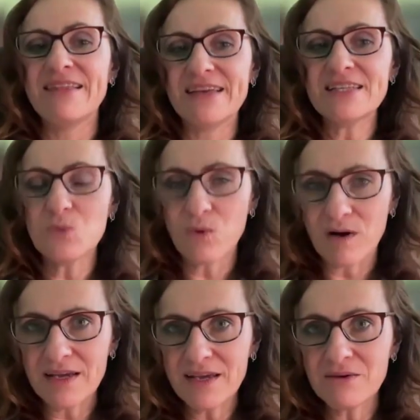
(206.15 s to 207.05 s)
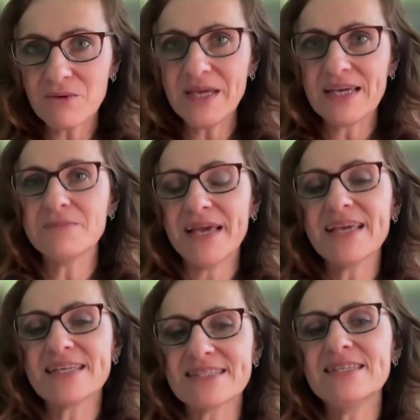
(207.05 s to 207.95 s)
That's why we can make
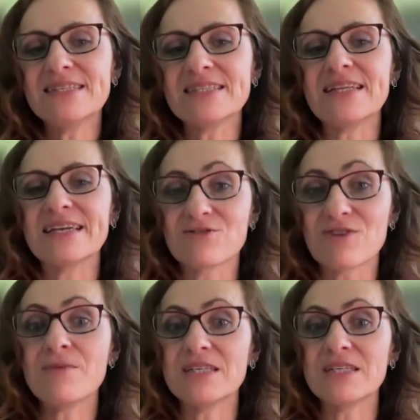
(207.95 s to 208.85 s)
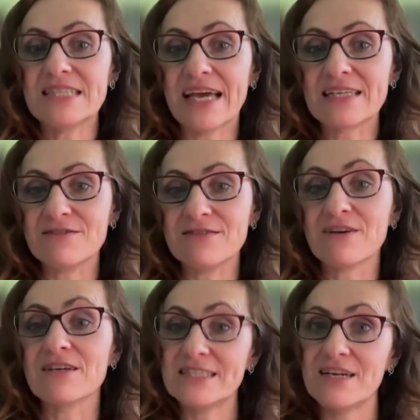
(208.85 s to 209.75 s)
a sentence like grammar detectives
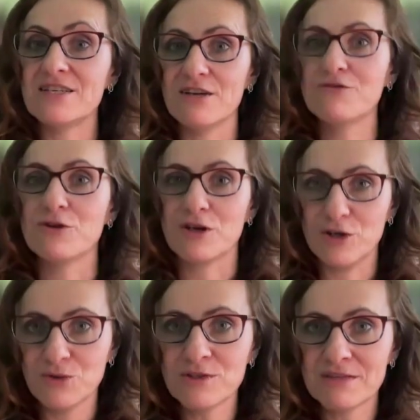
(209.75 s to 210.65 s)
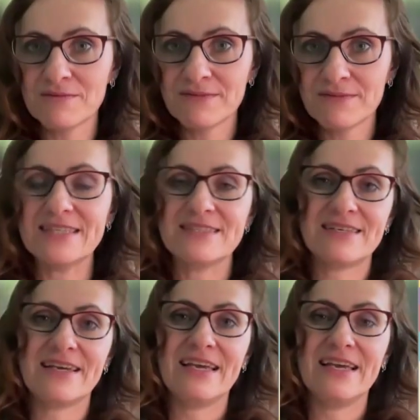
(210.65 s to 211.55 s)
are searching for clues
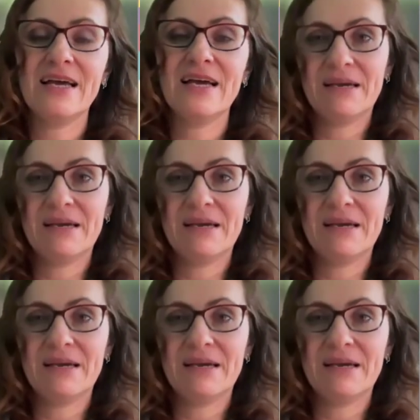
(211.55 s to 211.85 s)
is a